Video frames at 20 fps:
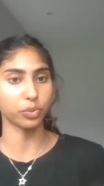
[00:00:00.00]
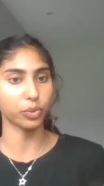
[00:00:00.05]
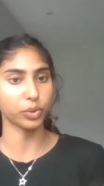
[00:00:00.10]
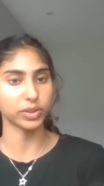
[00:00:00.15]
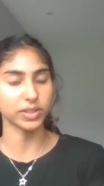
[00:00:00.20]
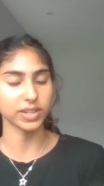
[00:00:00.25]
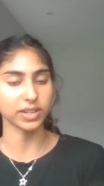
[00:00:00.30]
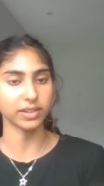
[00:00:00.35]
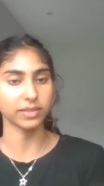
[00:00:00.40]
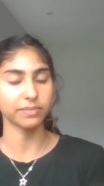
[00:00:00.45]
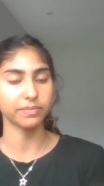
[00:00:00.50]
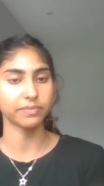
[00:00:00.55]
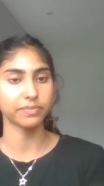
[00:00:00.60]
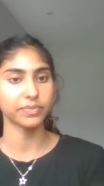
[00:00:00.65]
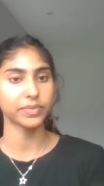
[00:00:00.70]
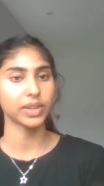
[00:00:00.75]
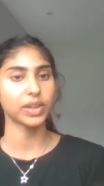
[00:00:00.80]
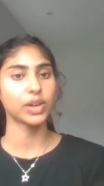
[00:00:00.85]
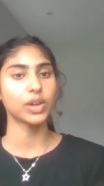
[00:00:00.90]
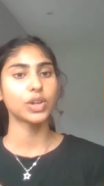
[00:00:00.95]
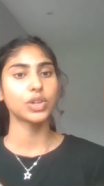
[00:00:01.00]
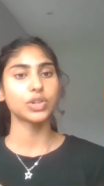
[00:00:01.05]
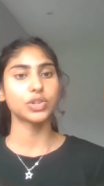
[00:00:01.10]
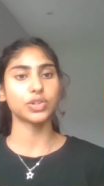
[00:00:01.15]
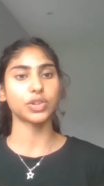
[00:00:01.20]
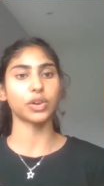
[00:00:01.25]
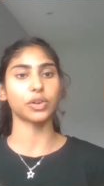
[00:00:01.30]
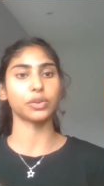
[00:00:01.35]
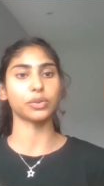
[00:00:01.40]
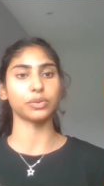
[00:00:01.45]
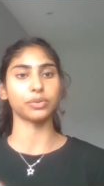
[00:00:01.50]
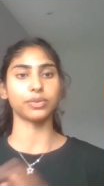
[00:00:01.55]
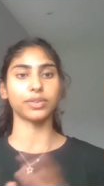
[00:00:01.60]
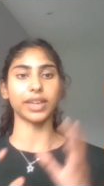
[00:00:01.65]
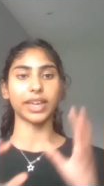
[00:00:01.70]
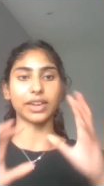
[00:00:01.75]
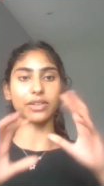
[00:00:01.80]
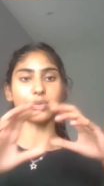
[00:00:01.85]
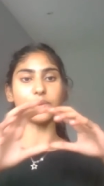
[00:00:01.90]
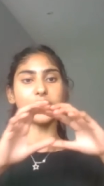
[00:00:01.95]
water. So,
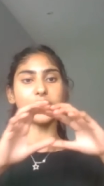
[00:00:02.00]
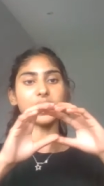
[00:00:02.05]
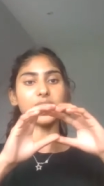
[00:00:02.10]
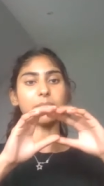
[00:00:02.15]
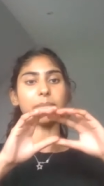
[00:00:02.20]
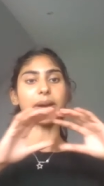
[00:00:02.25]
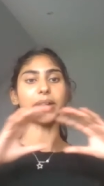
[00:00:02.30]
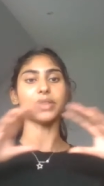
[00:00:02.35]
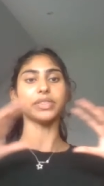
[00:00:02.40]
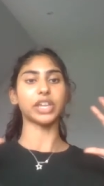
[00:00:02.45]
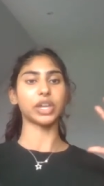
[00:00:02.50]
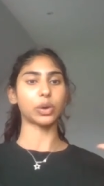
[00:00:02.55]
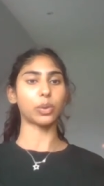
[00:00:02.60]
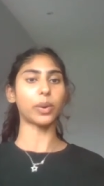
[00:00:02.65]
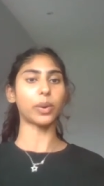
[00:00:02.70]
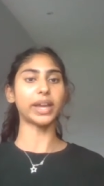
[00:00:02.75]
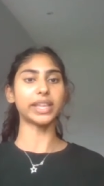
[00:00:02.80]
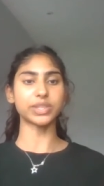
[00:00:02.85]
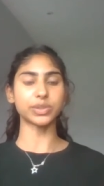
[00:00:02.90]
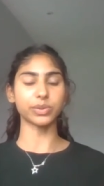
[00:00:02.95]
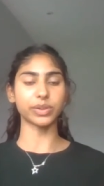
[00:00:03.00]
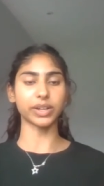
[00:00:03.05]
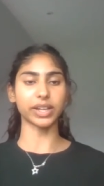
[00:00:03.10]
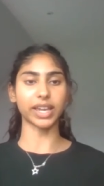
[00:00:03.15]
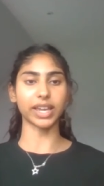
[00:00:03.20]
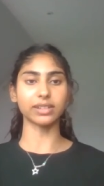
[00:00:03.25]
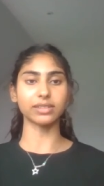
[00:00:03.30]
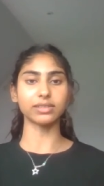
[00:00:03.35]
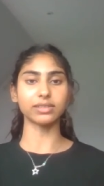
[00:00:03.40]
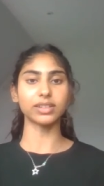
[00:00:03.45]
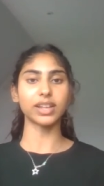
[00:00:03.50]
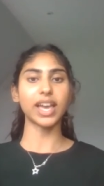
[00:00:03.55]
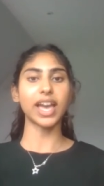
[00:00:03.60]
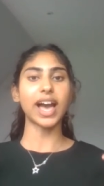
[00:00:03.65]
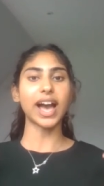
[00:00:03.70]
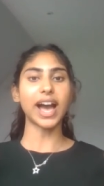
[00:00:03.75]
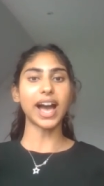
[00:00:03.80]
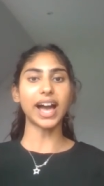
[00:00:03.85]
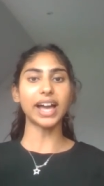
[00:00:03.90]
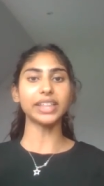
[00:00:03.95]
if we think about the equator again,
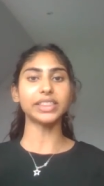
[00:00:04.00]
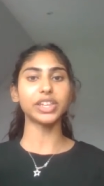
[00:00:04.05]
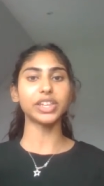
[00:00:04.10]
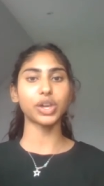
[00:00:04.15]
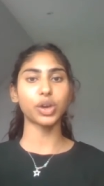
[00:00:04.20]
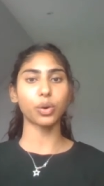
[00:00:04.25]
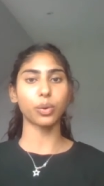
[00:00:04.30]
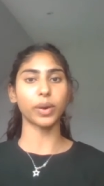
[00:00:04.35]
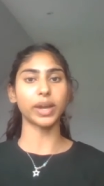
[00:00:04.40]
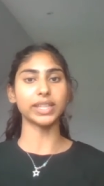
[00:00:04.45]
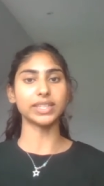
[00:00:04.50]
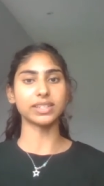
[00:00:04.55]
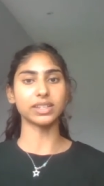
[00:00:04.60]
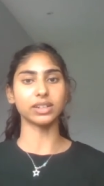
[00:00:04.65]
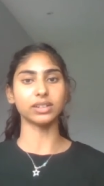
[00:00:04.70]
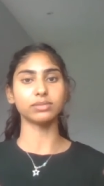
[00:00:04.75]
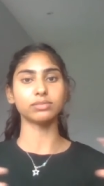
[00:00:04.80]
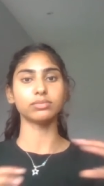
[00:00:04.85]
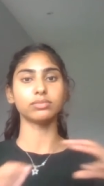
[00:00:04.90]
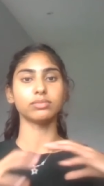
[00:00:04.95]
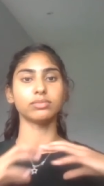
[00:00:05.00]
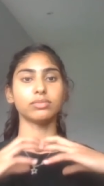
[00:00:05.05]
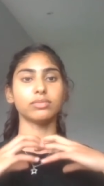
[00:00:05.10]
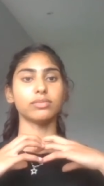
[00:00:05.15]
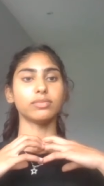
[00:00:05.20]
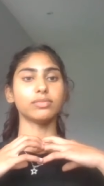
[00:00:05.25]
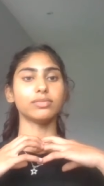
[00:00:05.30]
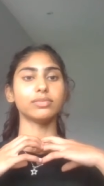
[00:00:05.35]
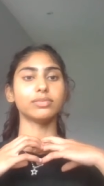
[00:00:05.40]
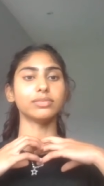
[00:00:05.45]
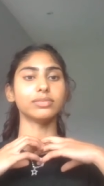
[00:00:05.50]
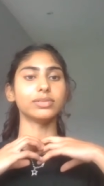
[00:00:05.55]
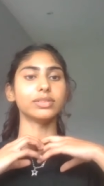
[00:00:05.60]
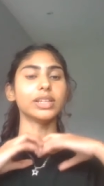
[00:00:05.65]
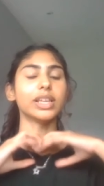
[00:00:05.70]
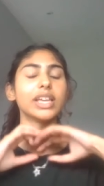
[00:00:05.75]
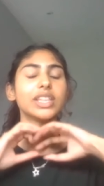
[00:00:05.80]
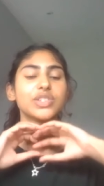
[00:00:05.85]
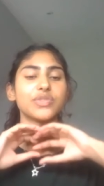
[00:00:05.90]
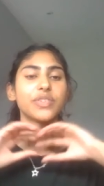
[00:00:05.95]
at the equator,
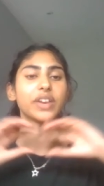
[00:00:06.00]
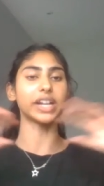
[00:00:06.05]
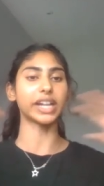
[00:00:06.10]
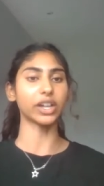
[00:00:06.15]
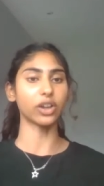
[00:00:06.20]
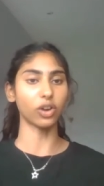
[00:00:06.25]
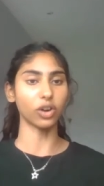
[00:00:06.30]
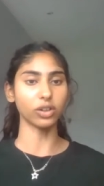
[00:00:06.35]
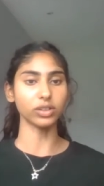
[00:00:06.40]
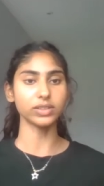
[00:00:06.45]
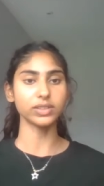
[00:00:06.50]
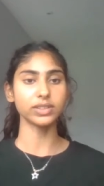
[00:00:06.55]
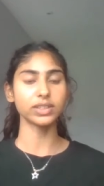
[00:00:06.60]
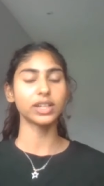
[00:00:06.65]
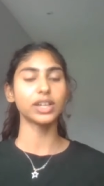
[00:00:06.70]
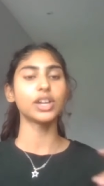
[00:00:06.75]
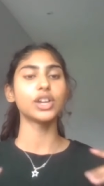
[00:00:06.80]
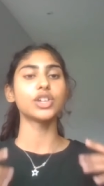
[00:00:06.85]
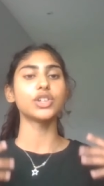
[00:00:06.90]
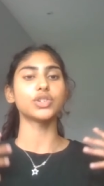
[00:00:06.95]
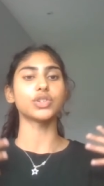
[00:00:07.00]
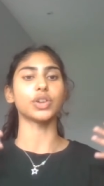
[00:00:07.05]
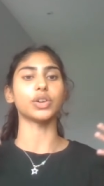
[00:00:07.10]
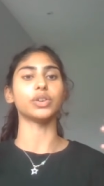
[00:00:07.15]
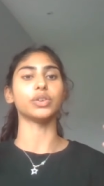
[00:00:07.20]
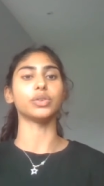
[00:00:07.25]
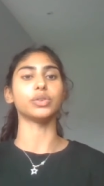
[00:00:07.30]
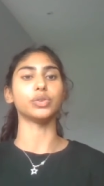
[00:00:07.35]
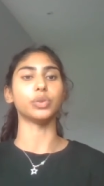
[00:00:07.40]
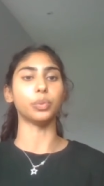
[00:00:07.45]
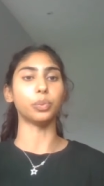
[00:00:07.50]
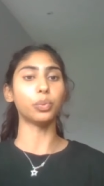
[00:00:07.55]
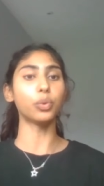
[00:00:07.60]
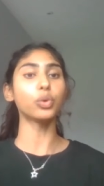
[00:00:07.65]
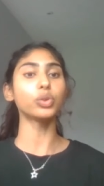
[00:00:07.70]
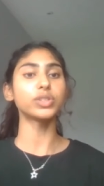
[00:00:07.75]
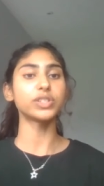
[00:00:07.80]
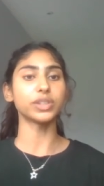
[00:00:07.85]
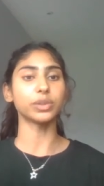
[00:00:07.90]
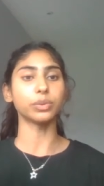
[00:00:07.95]
it's very hot, so the
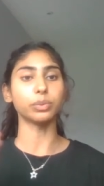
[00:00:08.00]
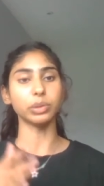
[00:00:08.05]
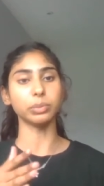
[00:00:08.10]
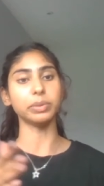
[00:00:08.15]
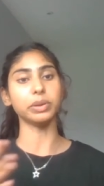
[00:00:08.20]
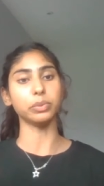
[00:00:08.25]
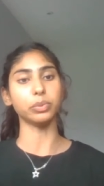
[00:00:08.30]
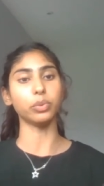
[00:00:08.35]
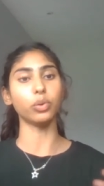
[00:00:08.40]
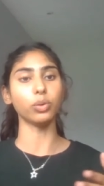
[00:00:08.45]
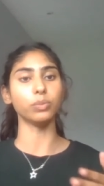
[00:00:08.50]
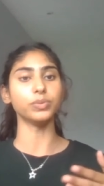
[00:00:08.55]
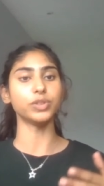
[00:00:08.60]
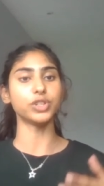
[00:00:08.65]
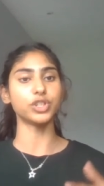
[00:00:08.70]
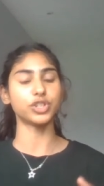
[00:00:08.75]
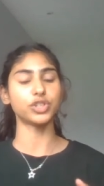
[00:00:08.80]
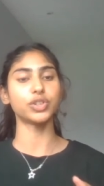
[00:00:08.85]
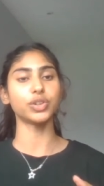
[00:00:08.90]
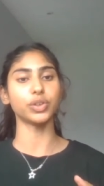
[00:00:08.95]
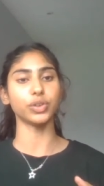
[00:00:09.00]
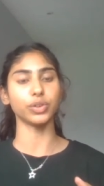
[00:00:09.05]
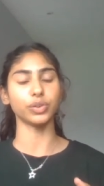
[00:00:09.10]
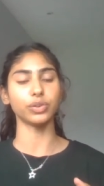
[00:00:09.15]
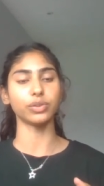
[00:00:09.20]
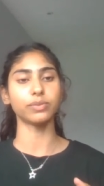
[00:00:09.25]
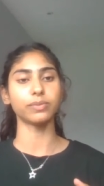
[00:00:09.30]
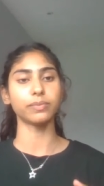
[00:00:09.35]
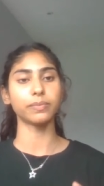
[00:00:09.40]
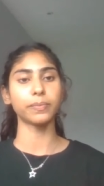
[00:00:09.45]
water will be warmed too.